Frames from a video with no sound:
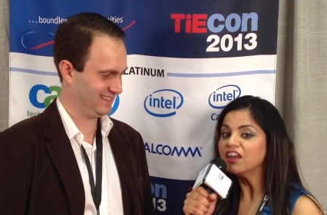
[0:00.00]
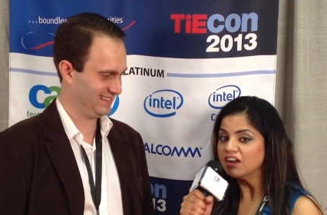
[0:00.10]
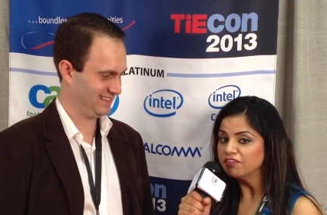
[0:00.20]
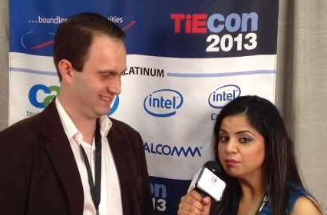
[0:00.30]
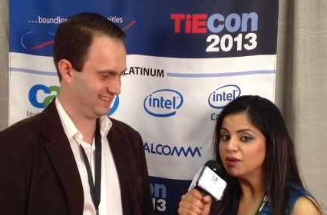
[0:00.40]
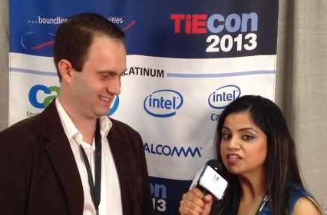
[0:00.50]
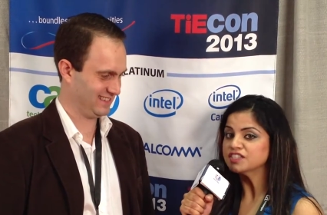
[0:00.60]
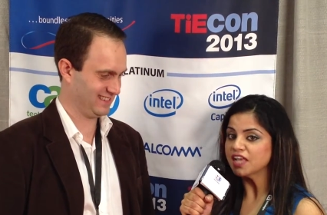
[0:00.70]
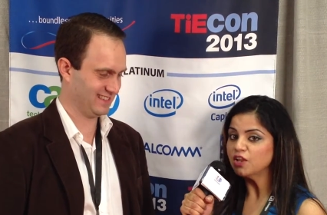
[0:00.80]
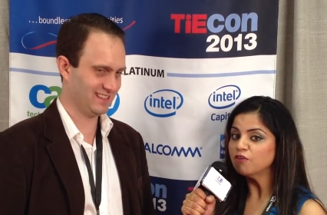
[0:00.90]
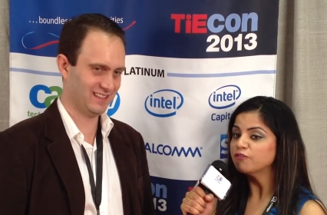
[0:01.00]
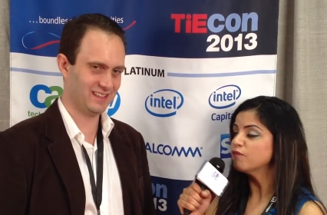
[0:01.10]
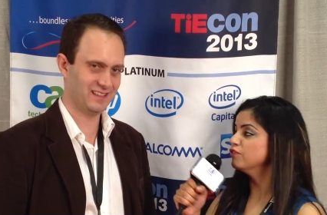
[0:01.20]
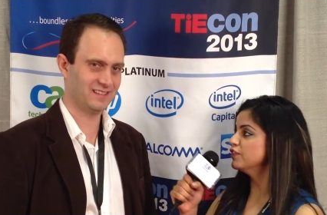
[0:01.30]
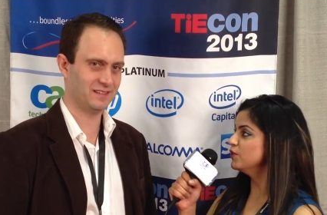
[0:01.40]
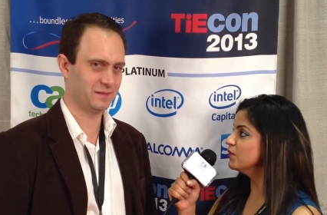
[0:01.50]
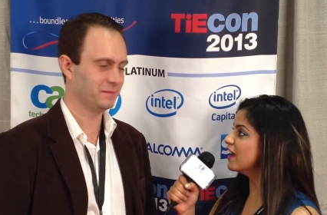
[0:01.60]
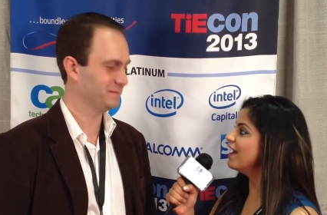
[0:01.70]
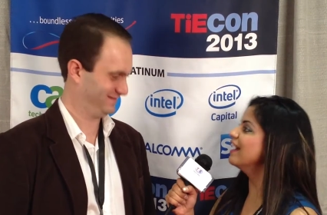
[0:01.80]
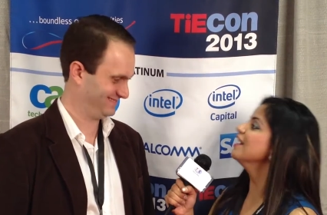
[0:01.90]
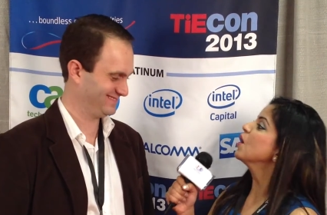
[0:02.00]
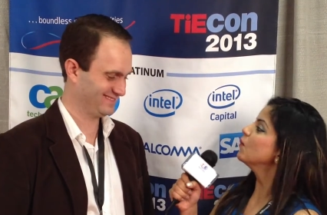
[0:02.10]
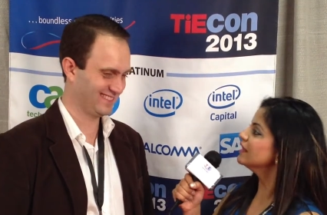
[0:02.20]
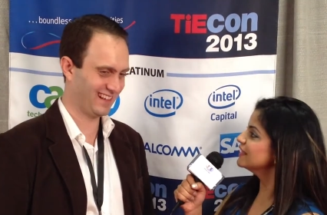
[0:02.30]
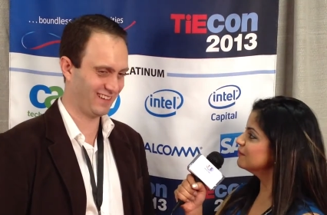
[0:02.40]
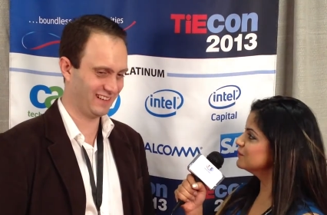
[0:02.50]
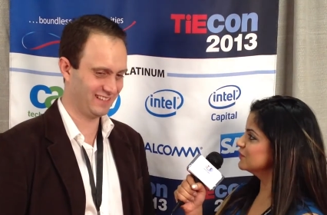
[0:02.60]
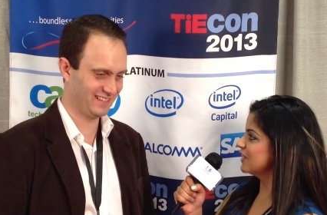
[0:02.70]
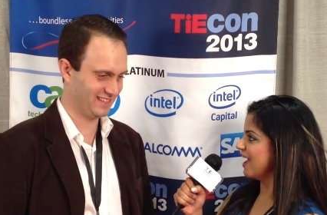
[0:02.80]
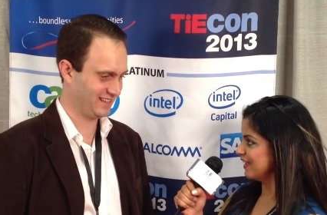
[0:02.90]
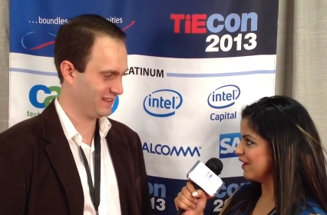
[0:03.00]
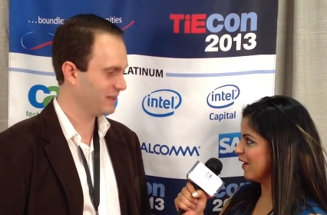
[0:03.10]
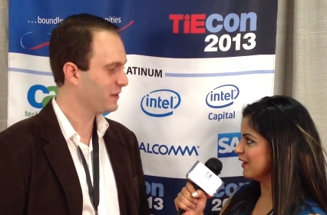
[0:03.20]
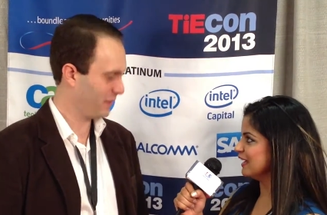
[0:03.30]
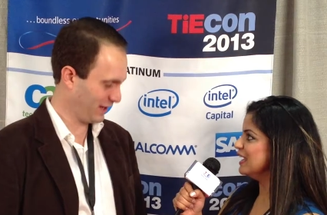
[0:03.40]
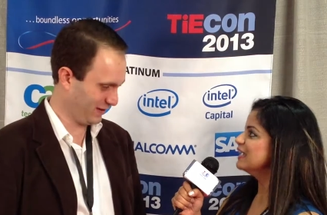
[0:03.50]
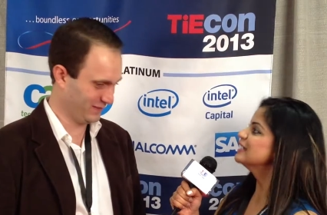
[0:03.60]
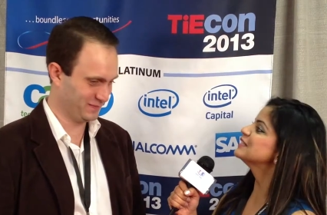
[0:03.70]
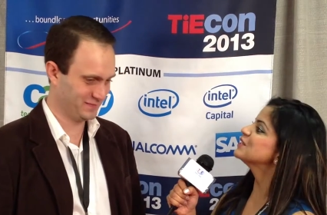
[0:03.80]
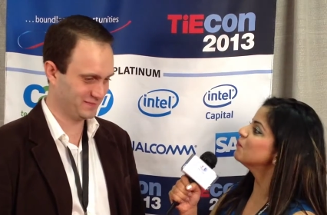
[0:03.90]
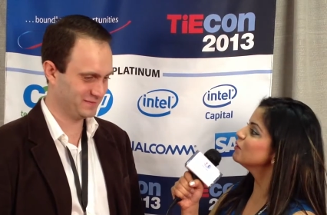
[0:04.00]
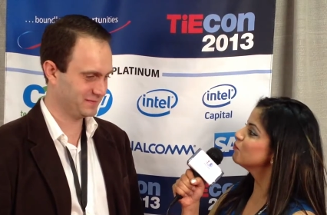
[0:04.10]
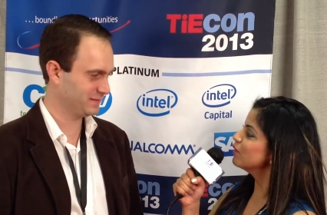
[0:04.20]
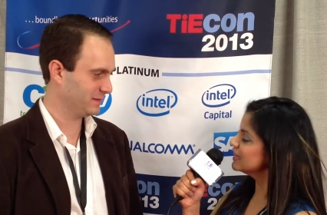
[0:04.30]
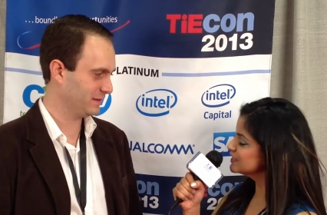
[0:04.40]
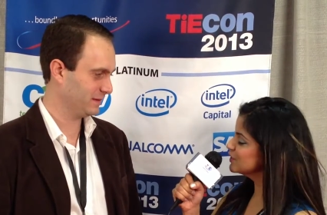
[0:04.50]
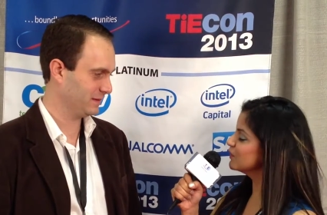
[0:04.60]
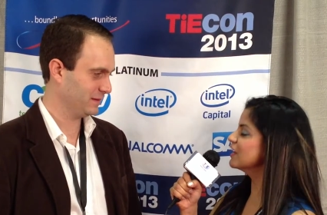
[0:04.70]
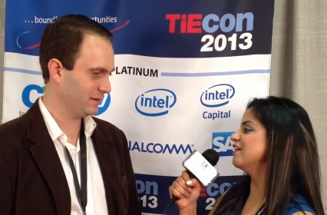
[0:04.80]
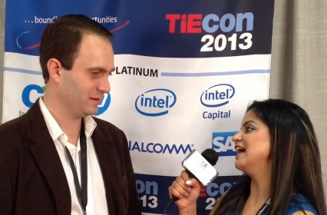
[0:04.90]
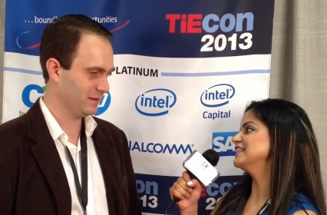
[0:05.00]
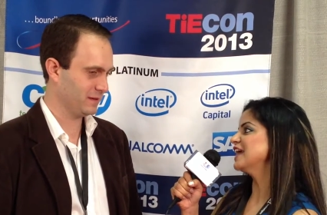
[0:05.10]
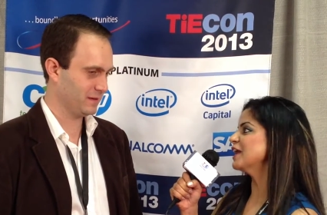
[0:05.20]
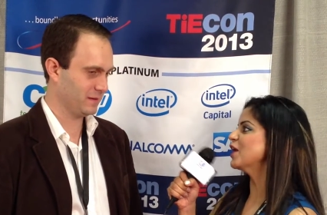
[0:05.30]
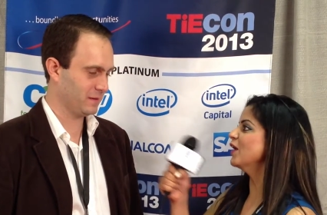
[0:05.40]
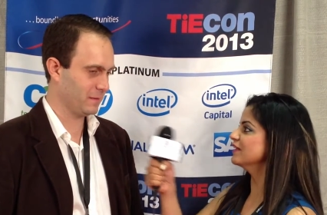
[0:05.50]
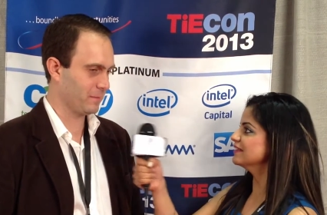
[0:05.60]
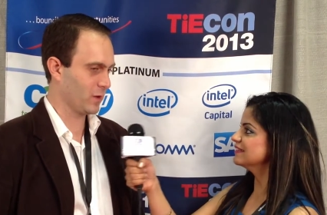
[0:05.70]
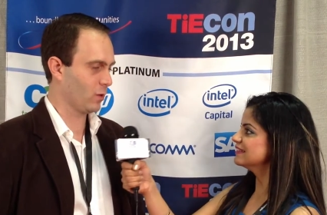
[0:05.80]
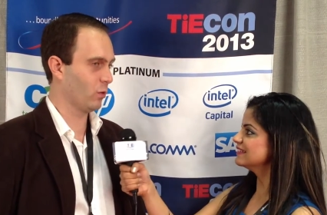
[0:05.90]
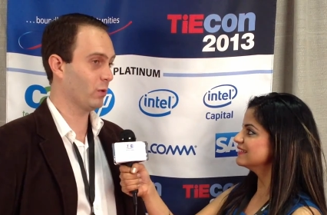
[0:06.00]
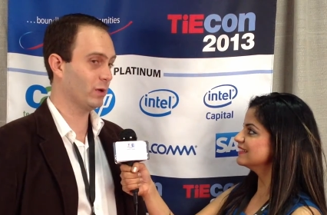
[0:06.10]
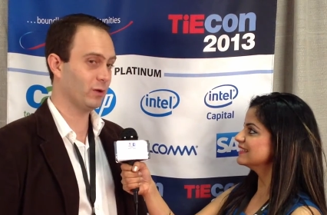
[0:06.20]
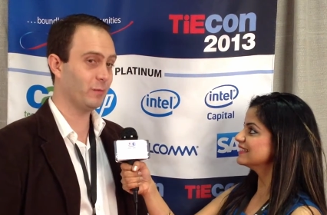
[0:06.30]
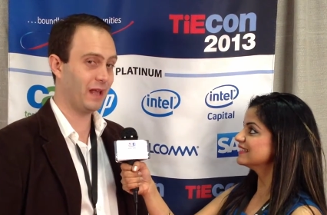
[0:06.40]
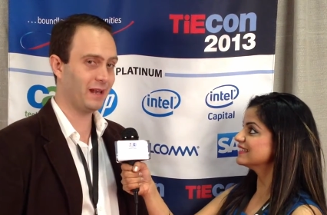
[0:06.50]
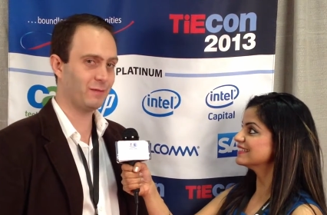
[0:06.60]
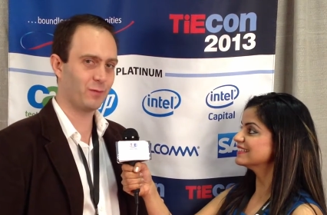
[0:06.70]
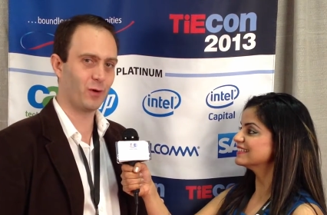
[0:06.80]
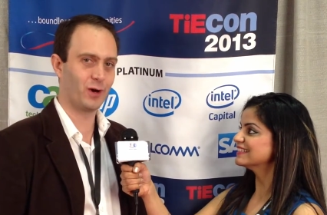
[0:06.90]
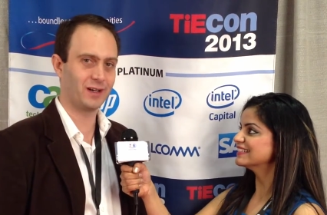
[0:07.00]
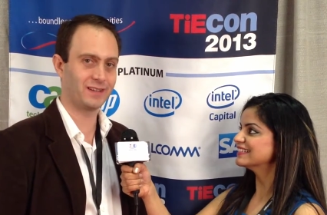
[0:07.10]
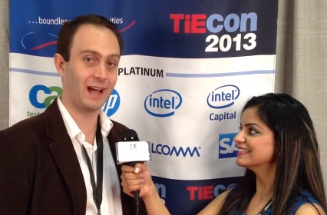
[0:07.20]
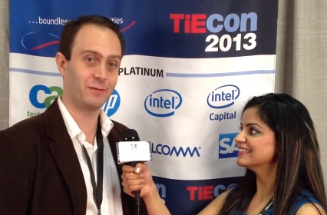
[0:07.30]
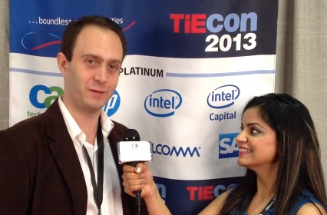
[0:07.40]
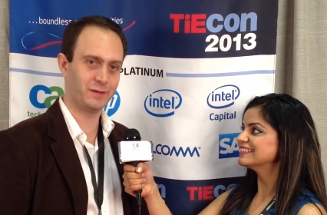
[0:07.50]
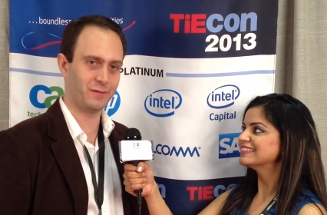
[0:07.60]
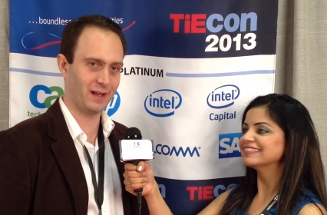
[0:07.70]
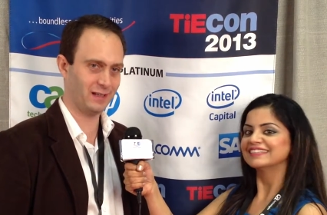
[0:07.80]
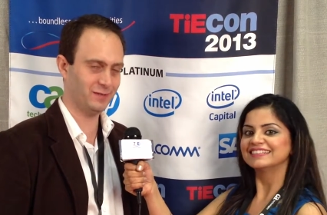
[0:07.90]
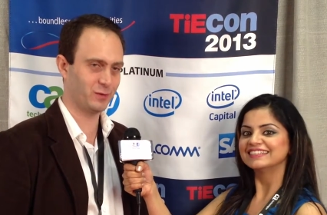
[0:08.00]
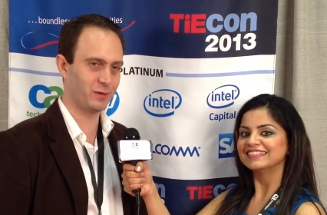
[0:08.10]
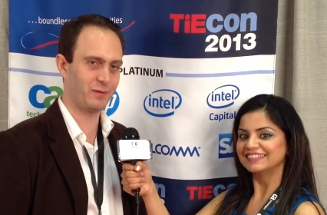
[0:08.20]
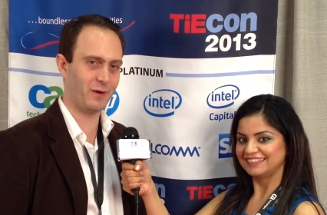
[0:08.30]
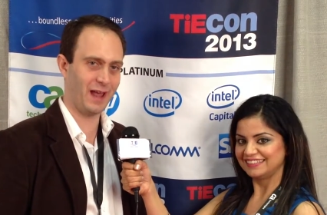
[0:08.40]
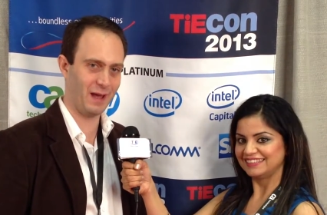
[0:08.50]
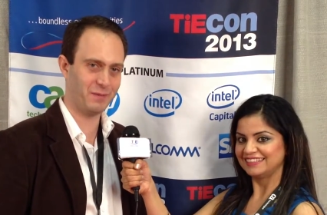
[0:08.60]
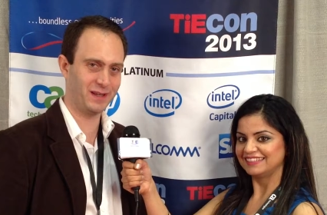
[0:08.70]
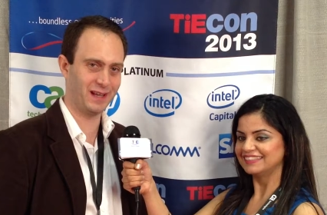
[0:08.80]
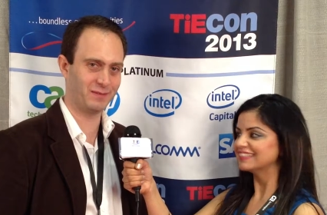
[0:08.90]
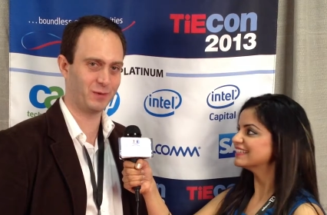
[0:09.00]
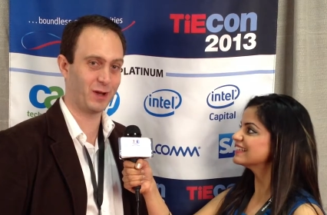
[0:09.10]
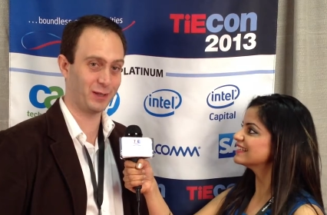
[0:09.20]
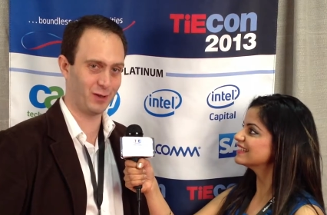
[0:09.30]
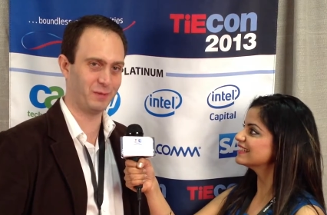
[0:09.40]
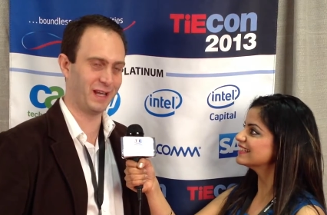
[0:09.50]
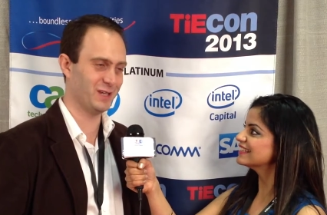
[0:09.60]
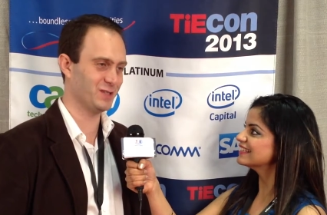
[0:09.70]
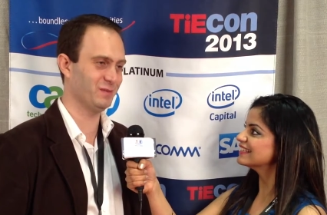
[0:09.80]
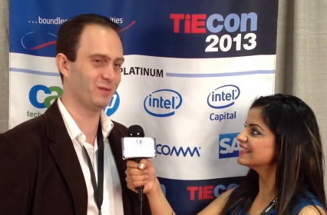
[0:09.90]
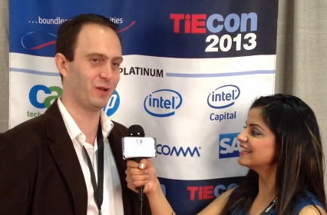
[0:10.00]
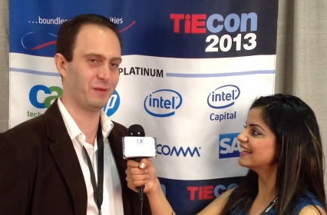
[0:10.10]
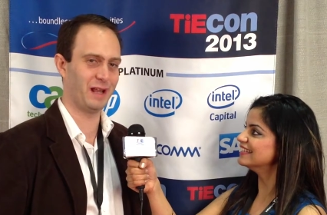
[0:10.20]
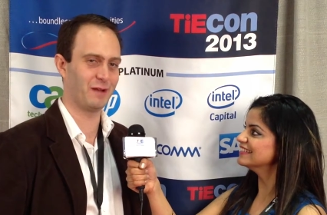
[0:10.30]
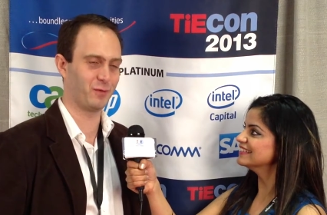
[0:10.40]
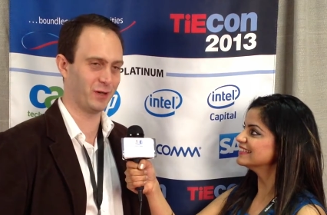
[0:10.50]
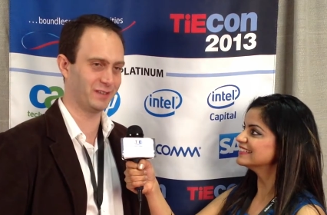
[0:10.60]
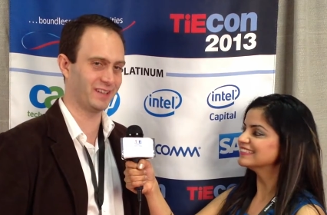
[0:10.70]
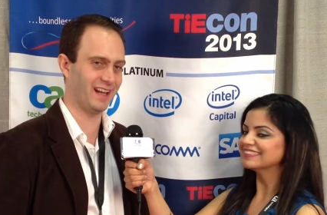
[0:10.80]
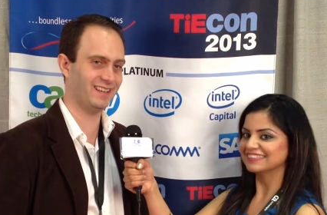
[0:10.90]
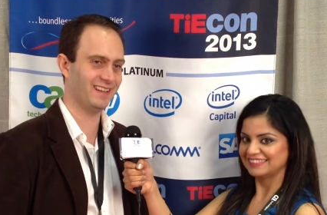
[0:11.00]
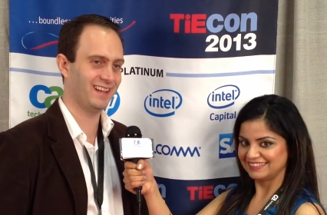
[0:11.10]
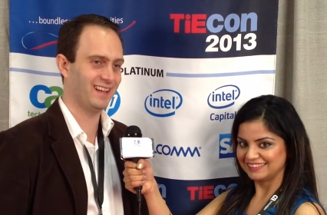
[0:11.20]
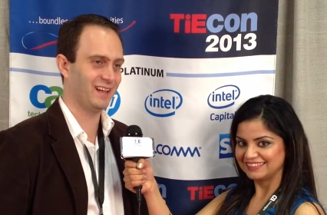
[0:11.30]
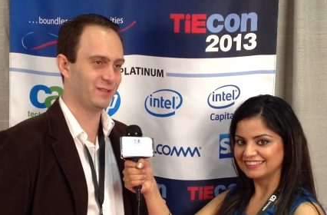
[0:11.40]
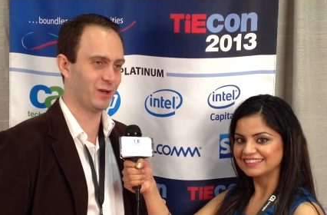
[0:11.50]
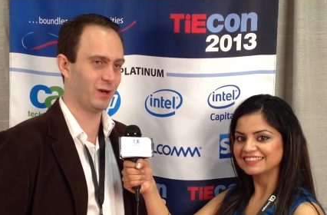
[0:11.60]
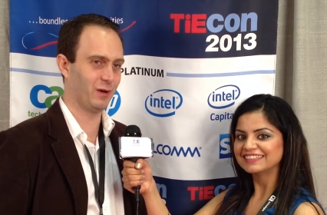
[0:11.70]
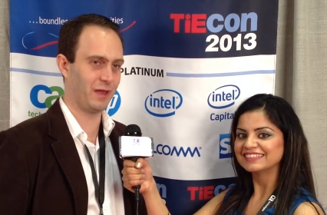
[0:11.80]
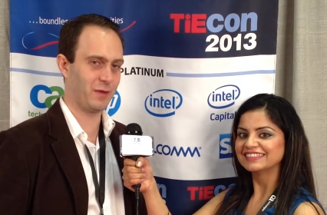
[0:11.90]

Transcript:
Speaker 1: here with Marcelo from Veduca. Welcome to TiEcon. Thank you. So what brings you here at TiEcon?
Speaker 2: We were nominated for TiE 50 finalists, so we're very happy that we got the nomination. We're nominated uh -huh. for internet. So I